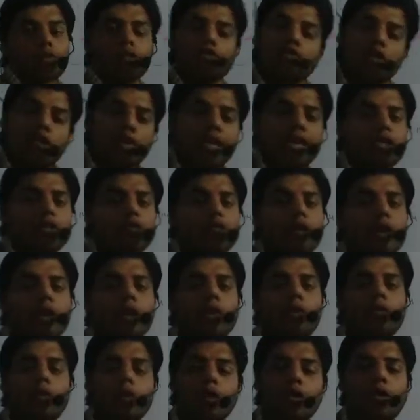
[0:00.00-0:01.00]
So that's
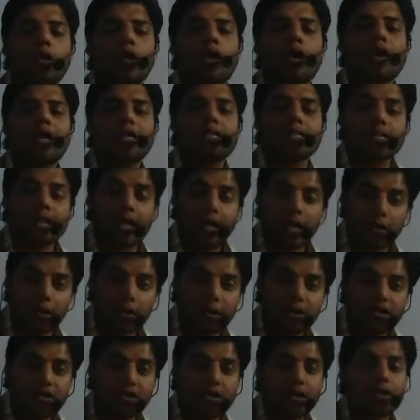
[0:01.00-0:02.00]
why we call that
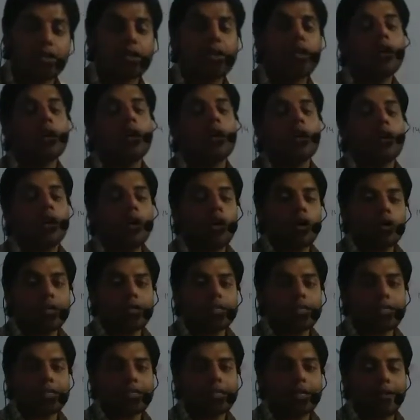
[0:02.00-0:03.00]
scavenger
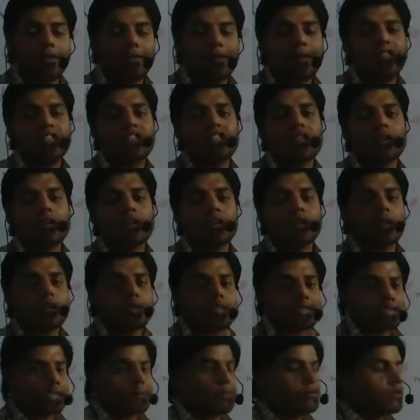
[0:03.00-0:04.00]
or scavenger
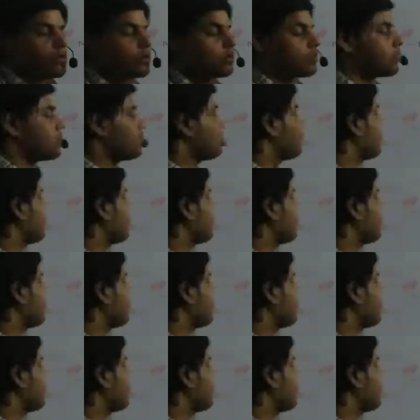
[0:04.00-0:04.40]
receptors.